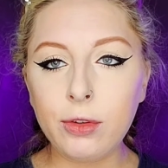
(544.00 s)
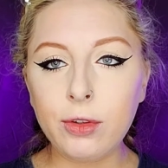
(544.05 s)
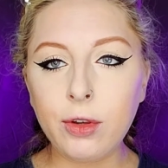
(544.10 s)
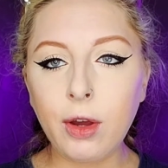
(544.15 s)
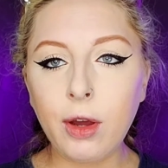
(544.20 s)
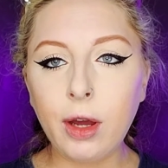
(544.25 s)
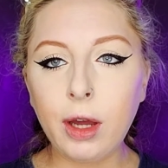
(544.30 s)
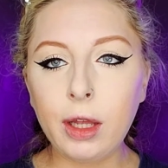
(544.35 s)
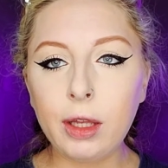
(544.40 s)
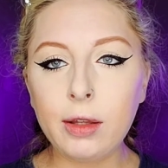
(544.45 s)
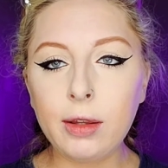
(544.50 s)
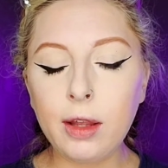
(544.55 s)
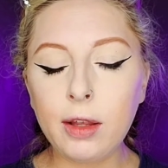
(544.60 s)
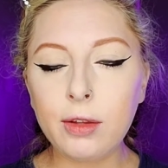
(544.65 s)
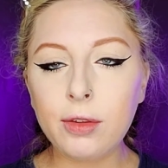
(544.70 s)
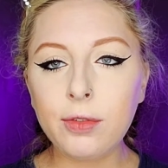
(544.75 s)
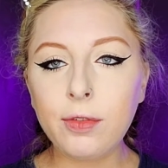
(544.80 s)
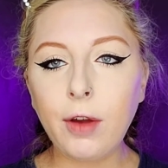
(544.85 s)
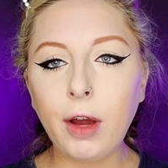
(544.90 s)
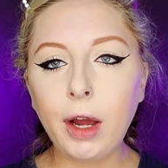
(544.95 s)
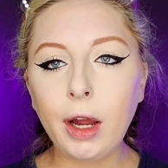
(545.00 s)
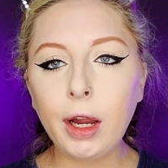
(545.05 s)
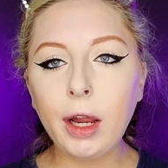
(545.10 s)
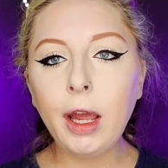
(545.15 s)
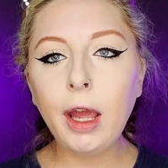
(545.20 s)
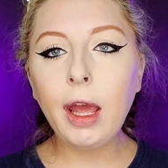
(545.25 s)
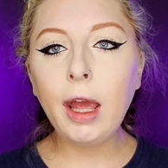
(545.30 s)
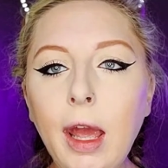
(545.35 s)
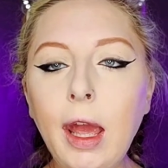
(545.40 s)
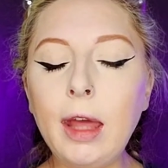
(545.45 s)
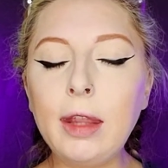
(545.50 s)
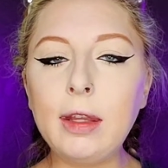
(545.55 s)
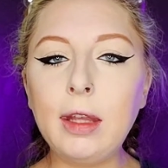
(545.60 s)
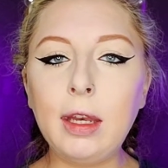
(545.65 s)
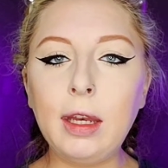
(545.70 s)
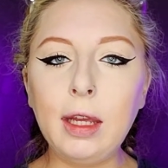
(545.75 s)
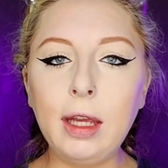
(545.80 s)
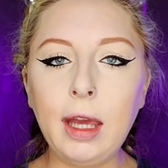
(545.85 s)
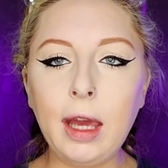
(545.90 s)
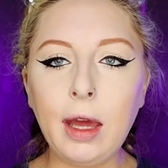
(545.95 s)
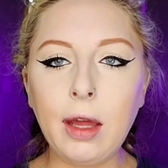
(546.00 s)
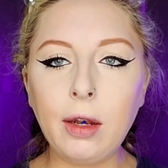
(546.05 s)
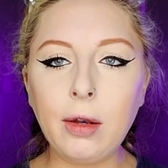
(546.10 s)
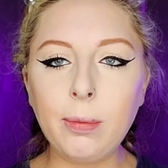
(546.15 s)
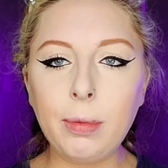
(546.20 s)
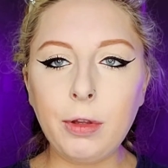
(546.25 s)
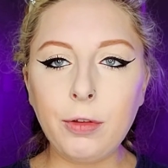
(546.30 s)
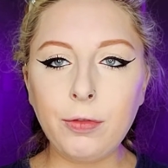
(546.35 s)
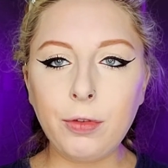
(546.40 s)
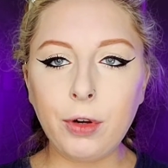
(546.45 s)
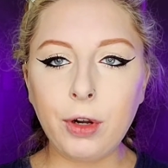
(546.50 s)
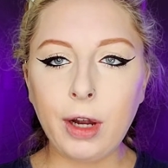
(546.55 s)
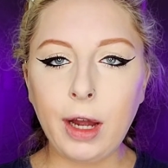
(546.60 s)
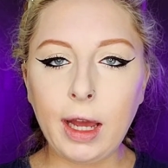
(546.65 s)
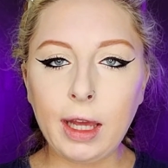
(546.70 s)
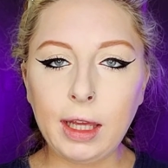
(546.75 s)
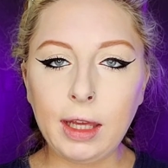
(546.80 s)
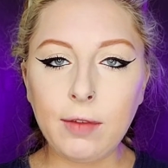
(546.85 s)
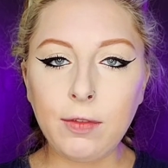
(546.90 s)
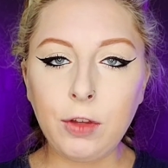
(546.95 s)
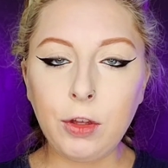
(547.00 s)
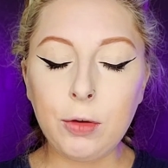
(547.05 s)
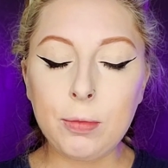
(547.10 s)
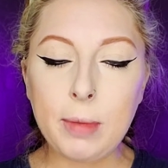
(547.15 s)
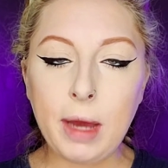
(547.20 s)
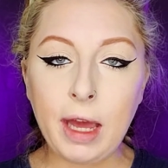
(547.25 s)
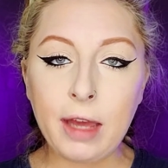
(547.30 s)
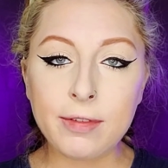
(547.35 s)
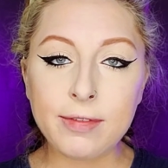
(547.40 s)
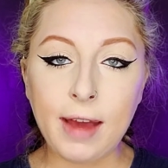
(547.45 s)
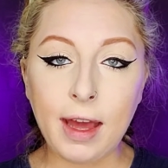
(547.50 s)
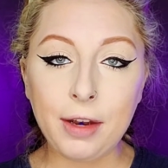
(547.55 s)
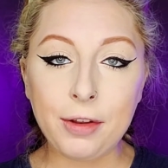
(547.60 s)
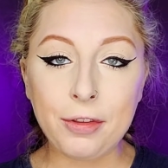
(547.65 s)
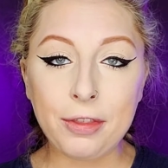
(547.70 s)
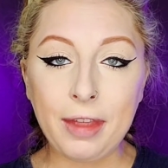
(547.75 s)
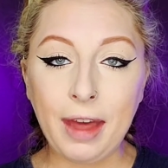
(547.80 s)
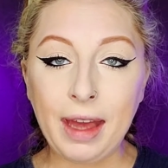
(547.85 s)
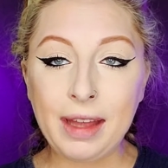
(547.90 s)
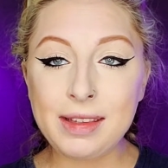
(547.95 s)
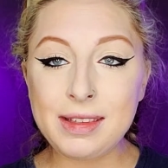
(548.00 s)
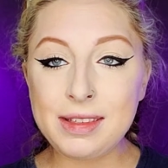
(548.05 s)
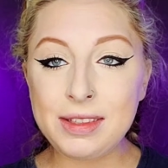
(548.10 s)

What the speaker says: gone thus far, and then again before I give you my final thoughts.